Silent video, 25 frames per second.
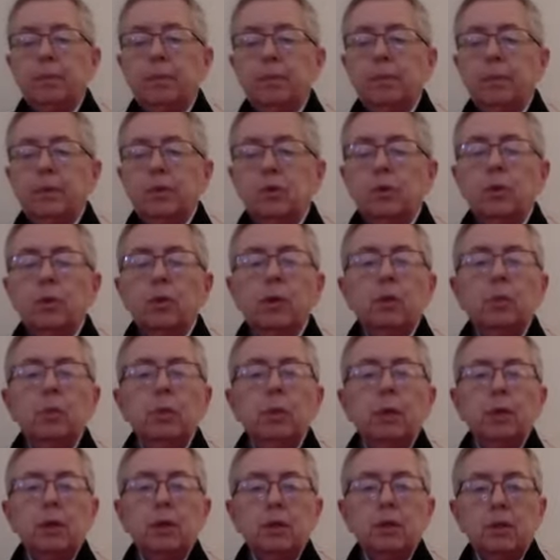So then we
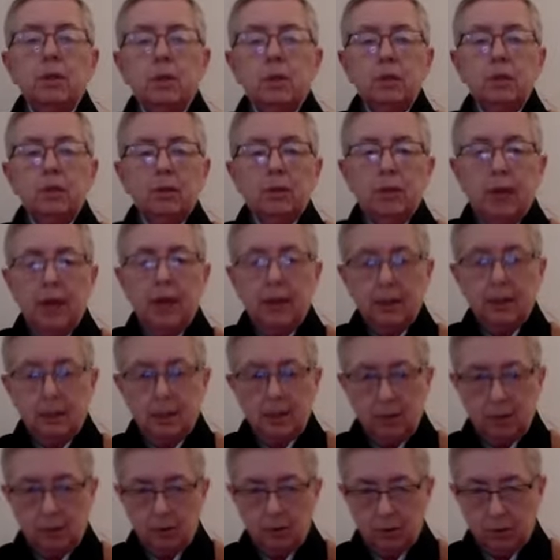consider
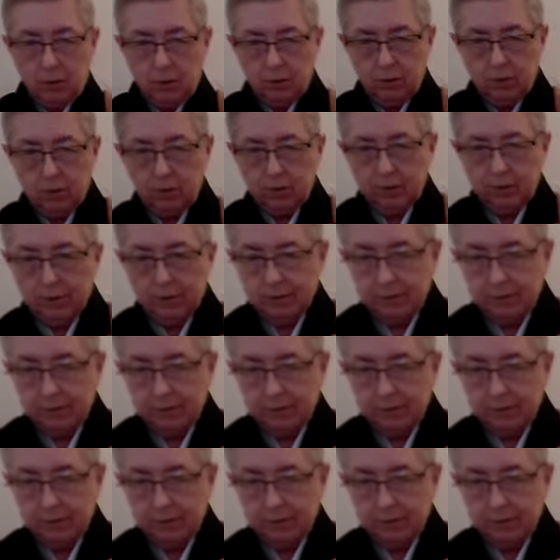ancestors.